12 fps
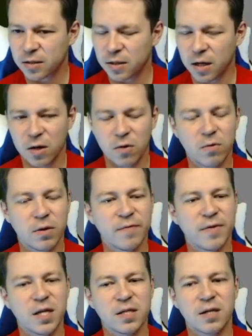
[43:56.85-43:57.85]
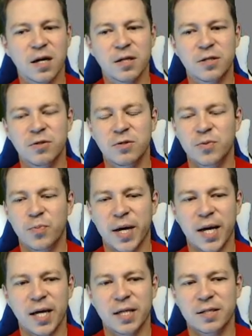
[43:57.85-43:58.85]
No, if he discards two
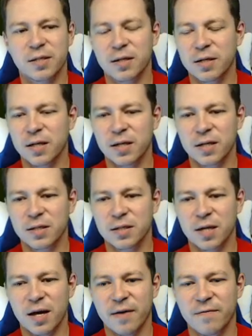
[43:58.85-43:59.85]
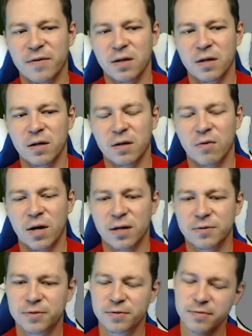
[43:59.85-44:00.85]
spades, then he doesn't have the
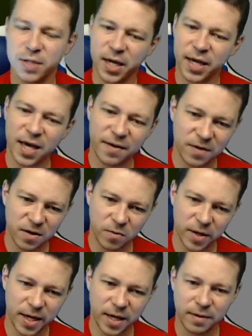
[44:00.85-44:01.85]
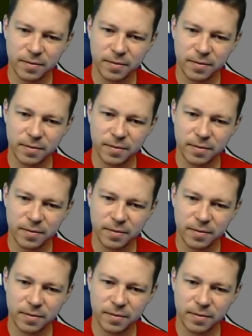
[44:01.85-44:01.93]
ruff. I gave it away.